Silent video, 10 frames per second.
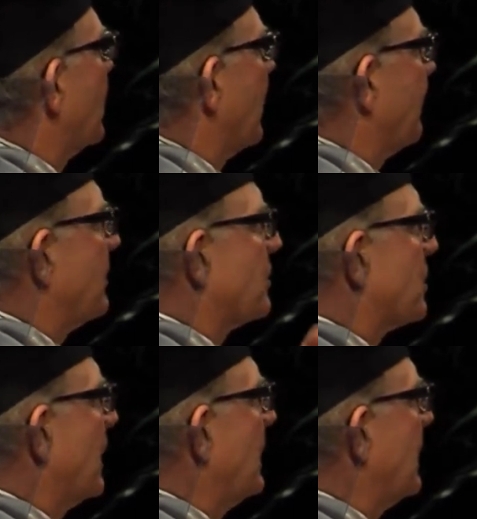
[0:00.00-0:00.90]
You're
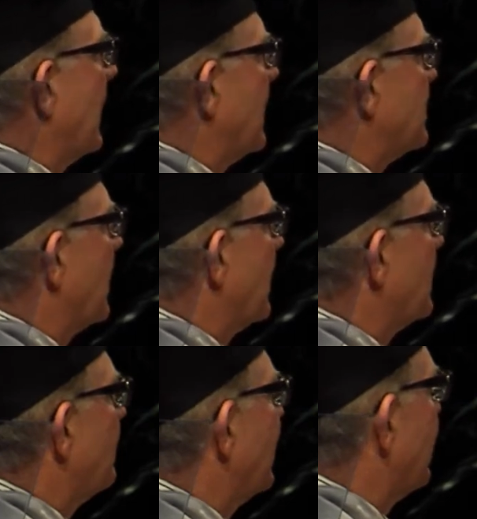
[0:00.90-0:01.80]
trained and
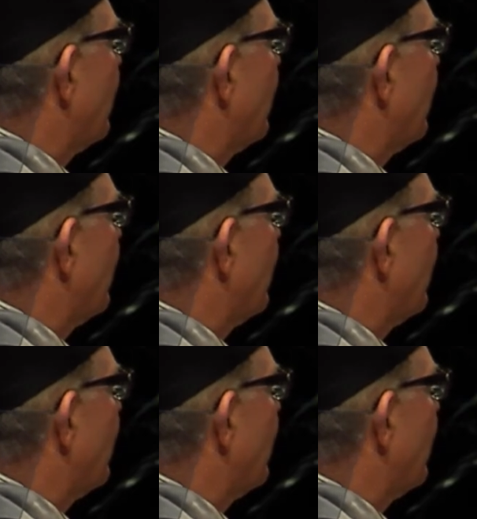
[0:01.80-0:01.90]
educated to be the